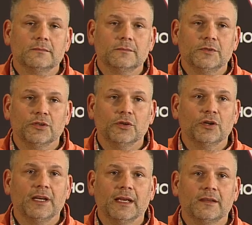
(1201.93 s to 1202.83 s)
when you
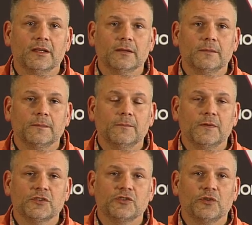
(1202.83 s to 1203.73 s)
look at the
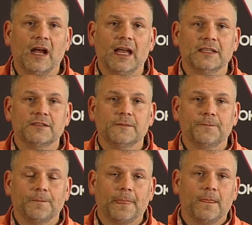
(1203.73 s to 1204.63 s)
strides
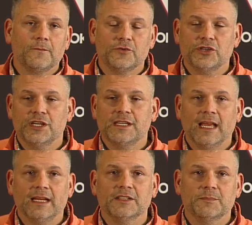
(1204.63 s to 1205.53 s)
Virginia
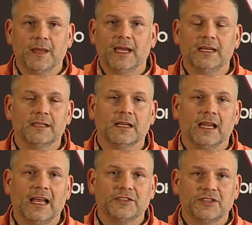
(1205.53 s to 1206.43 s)
Tech has made in the
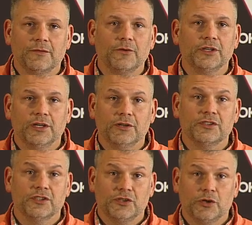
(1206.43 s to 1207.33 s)
last several
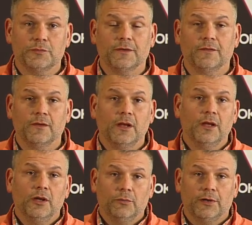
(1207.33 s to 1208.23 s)
years in terms of
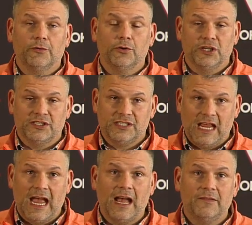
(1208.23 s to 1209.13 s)
recruiting
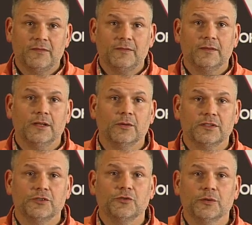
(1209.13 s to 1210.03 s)
staff, you know,
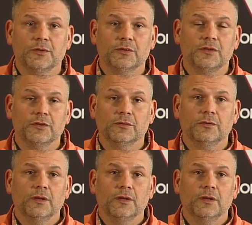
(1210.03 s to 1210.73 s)
it's a tribute to